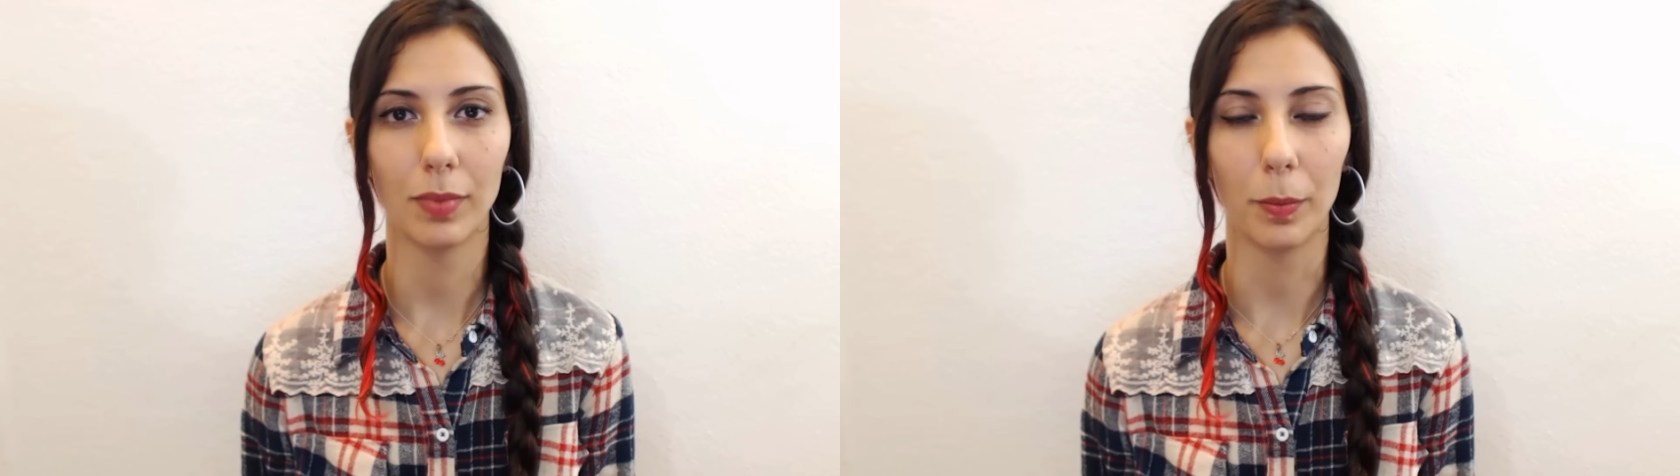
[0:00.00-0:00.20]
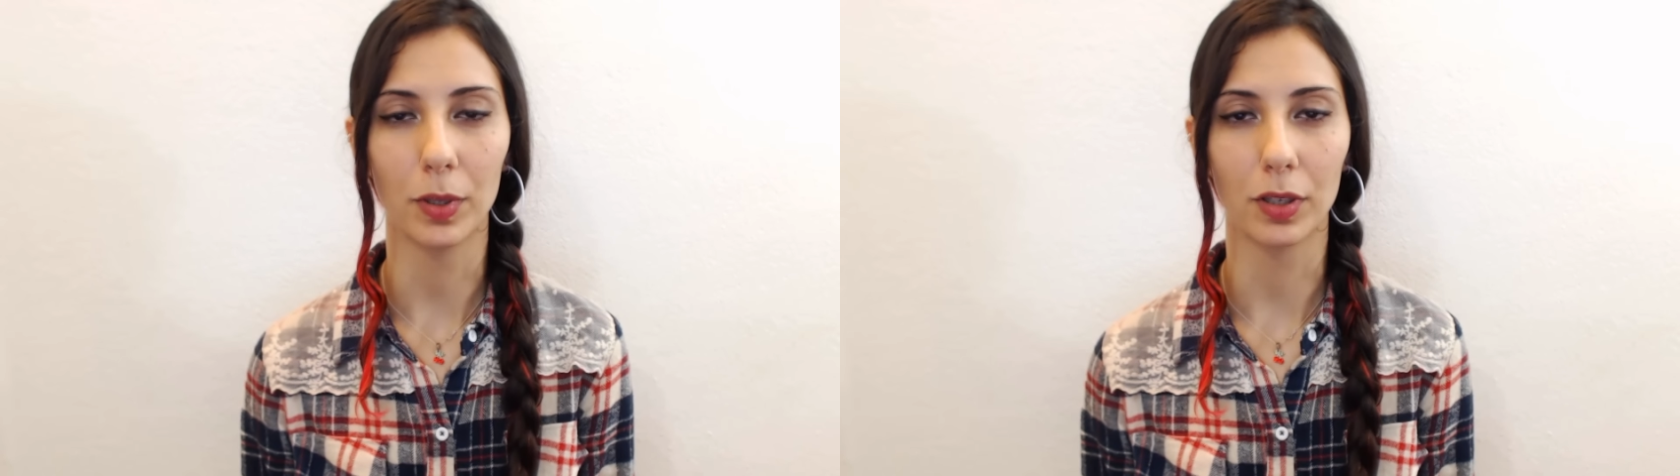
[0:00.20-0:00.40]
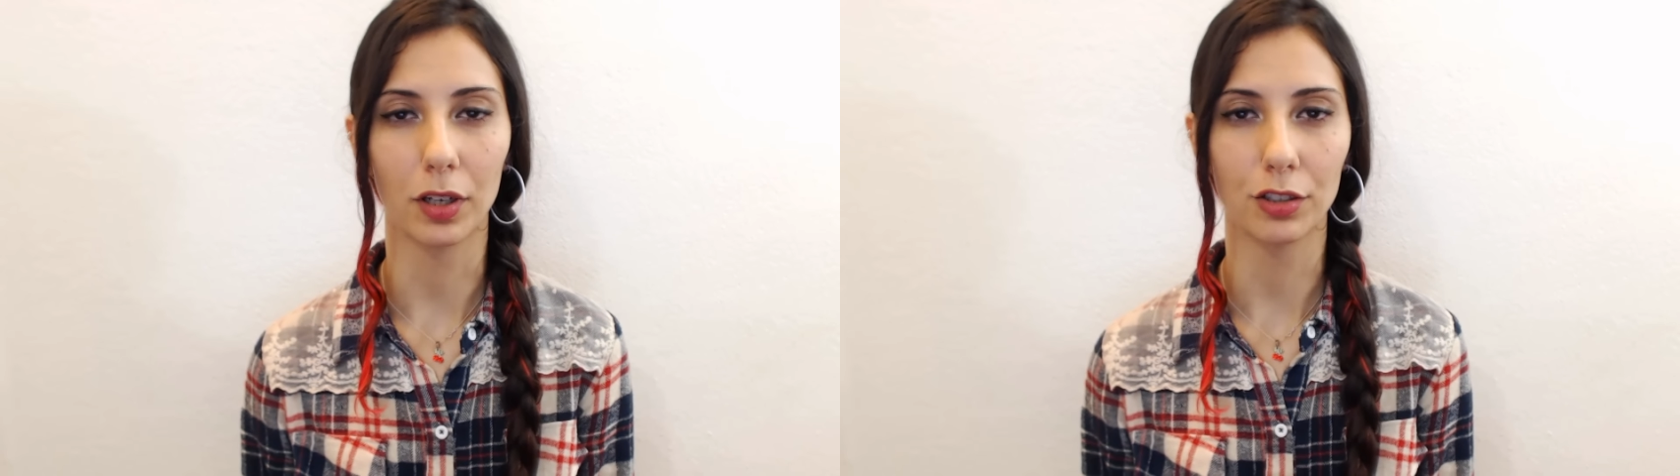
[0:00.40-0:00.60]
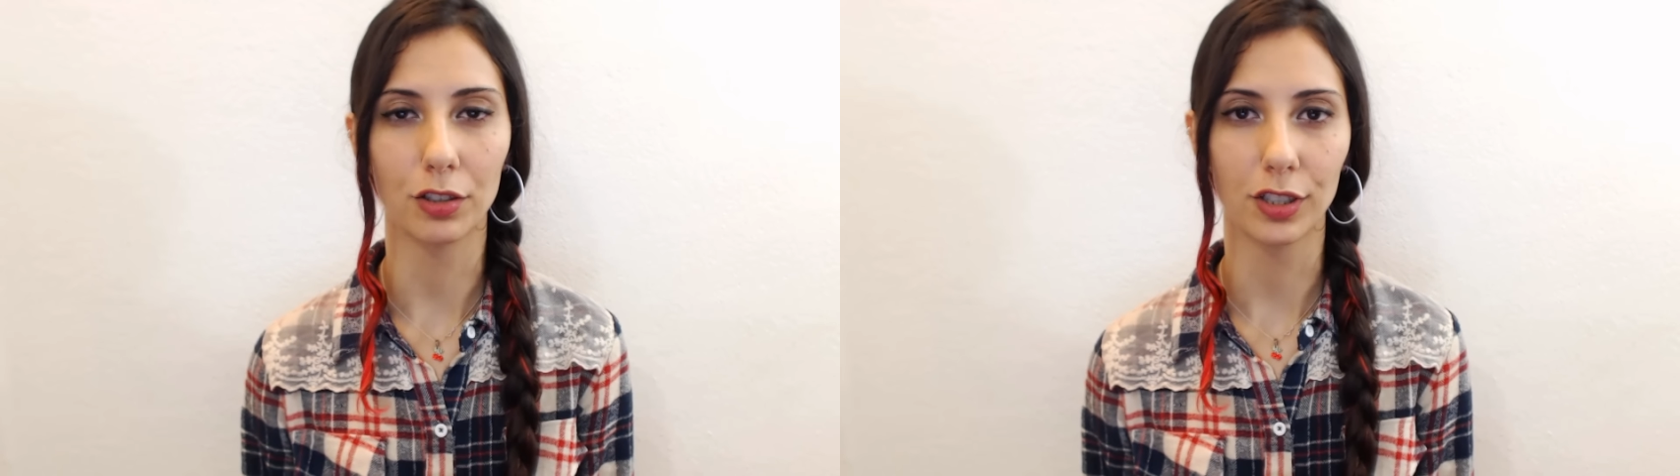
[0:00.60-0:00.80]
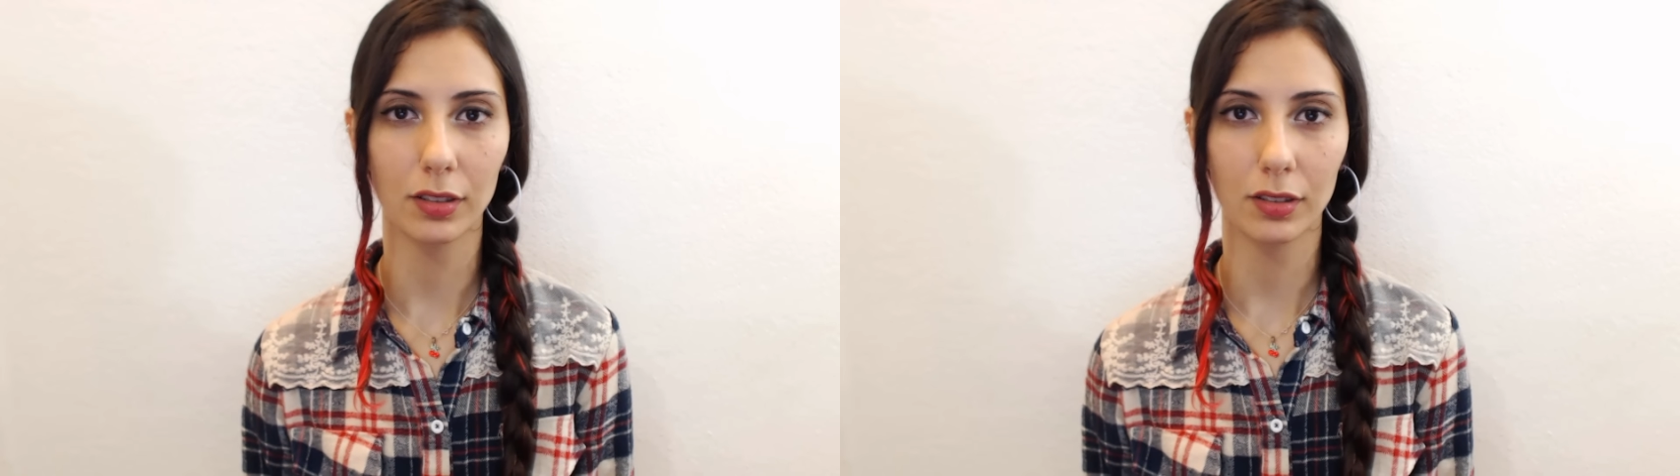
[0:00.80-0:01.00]
popular
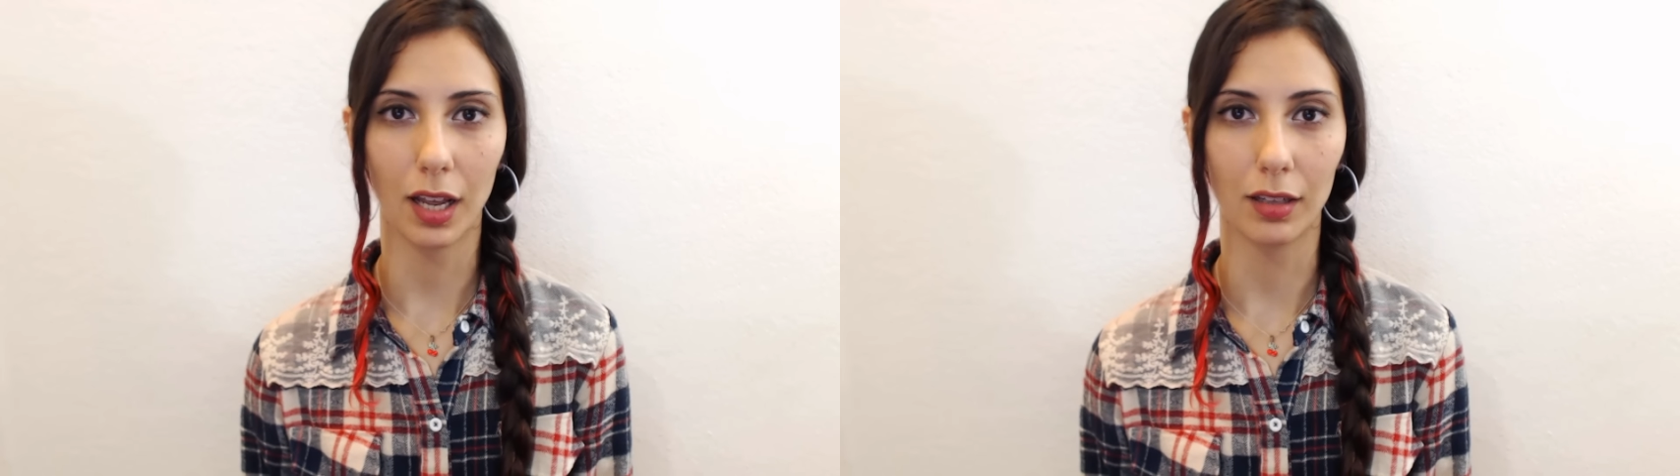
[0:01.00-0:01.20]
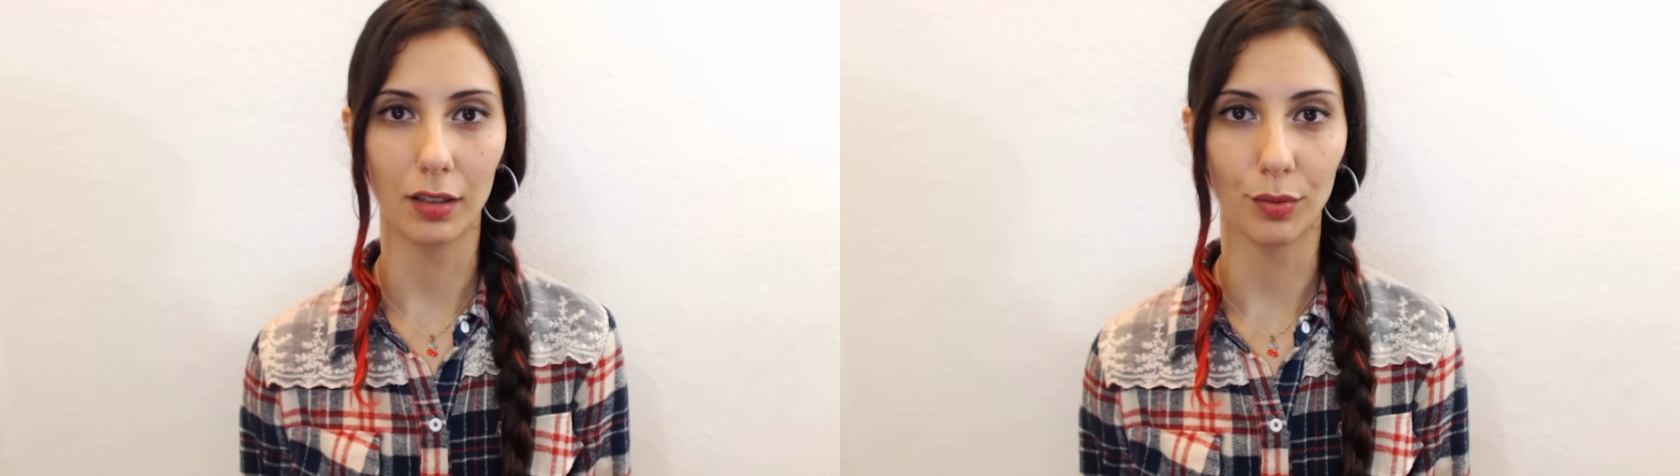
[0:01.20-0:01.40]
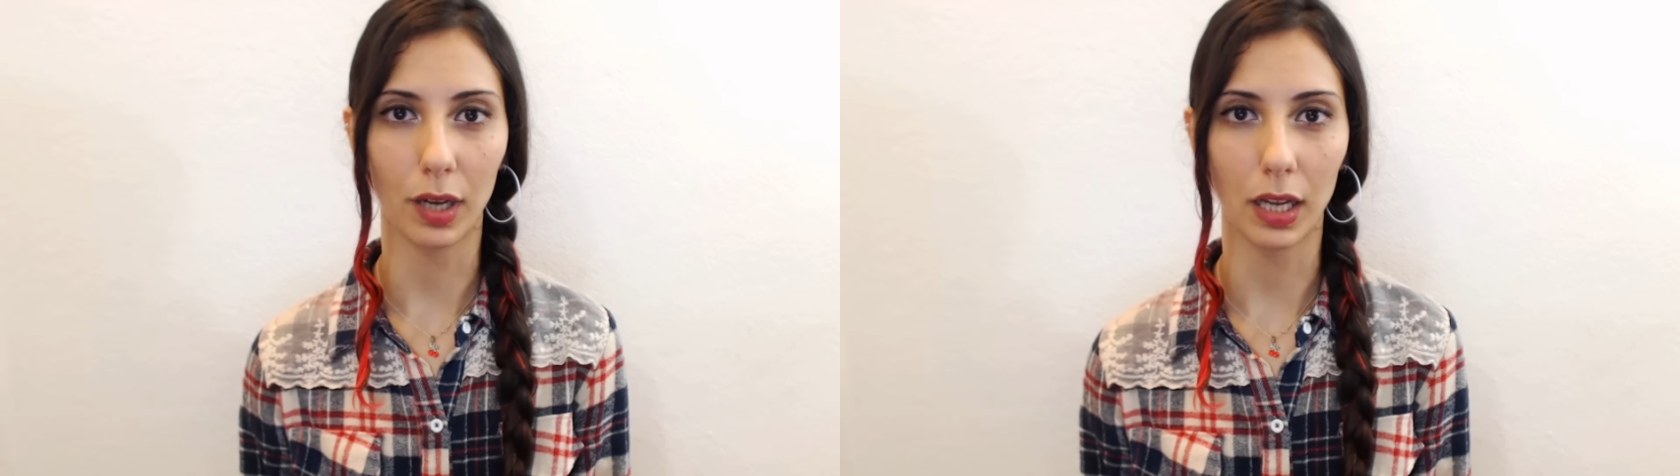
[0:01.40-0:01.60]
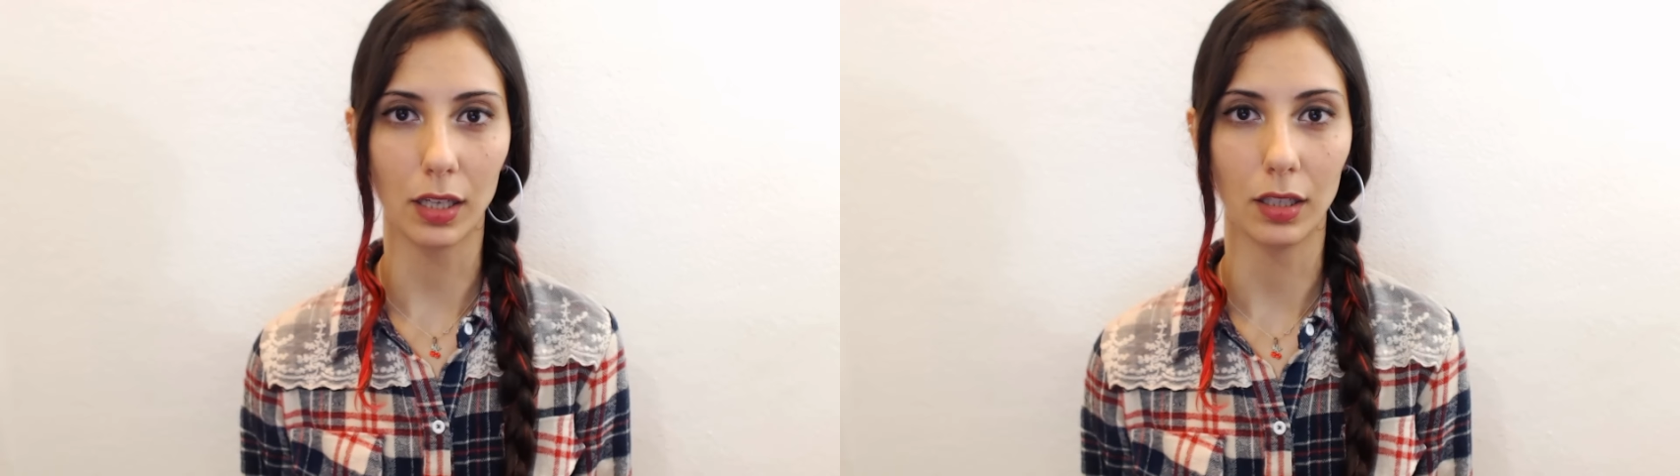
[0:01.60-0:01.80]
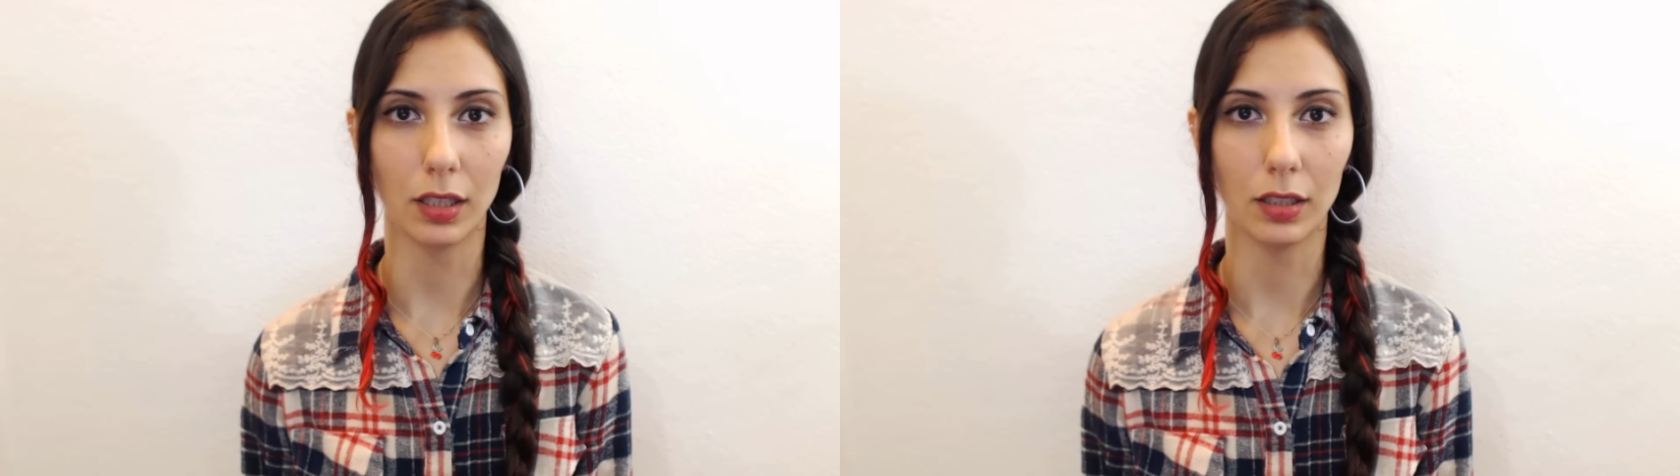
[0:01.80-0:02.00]
culture and the
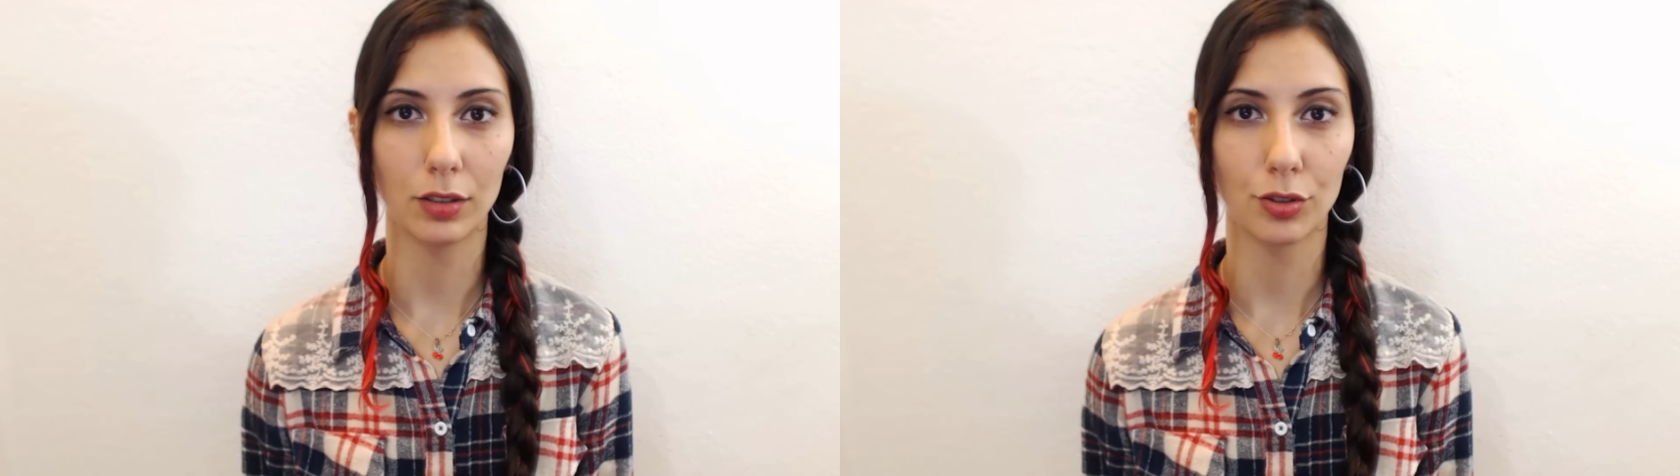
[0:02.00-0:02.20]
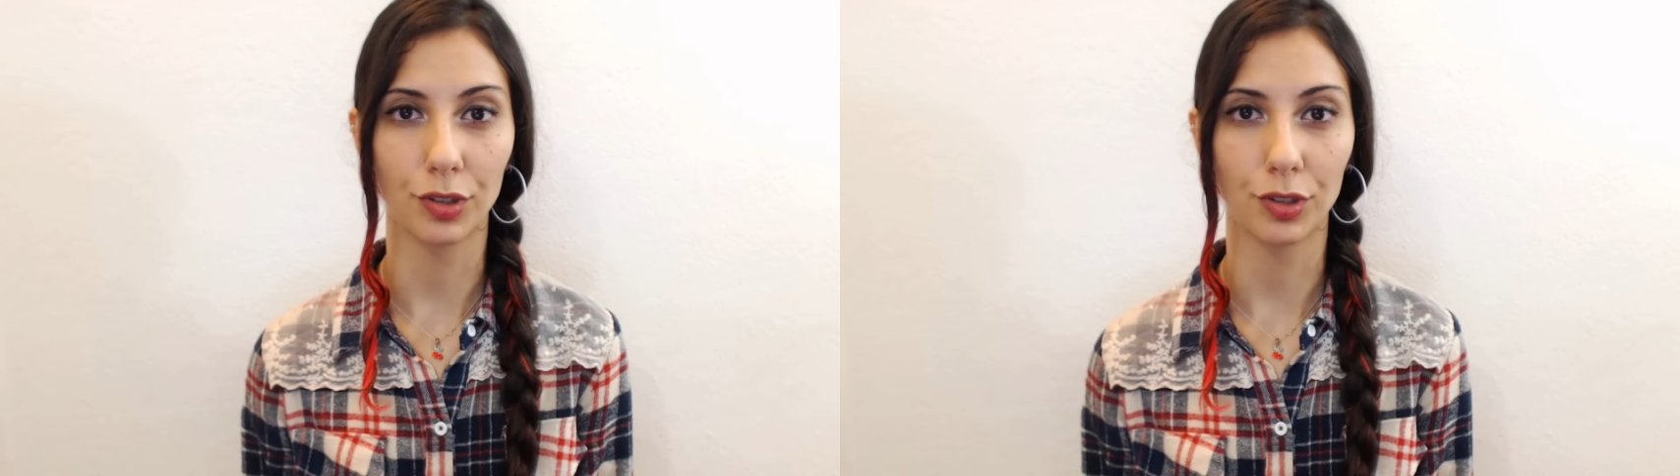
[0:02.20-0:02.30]
way it